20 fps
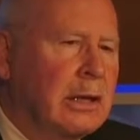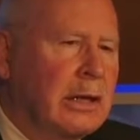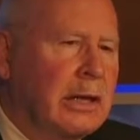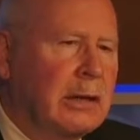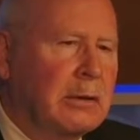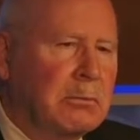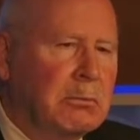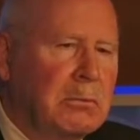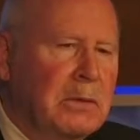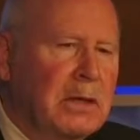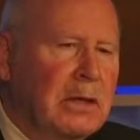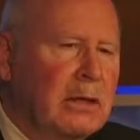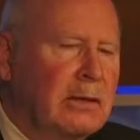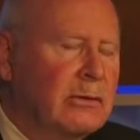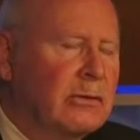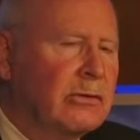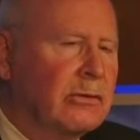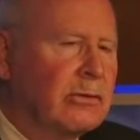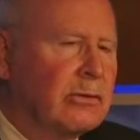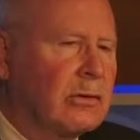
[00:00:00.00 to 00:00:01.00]
It
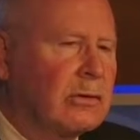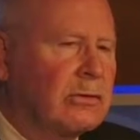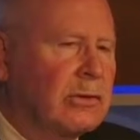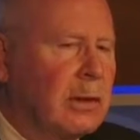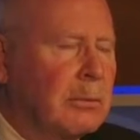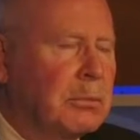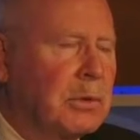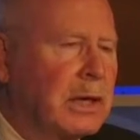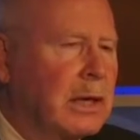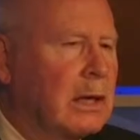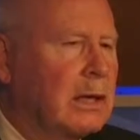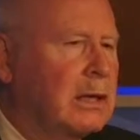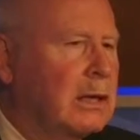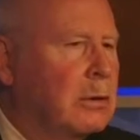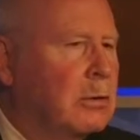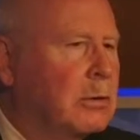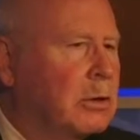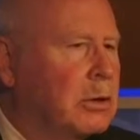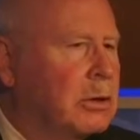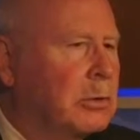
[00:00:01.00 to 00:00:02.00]
means something on
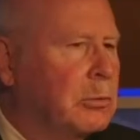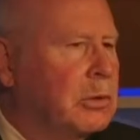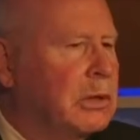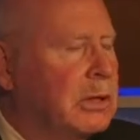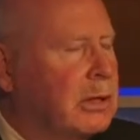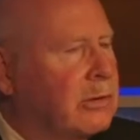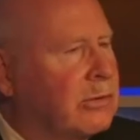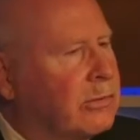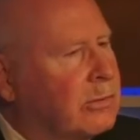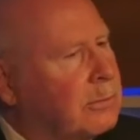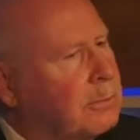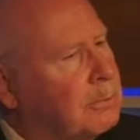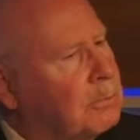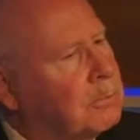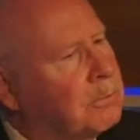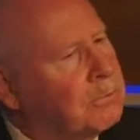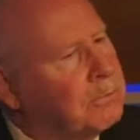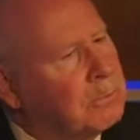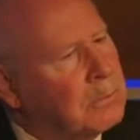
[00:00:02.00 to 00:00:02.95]
the order, we did some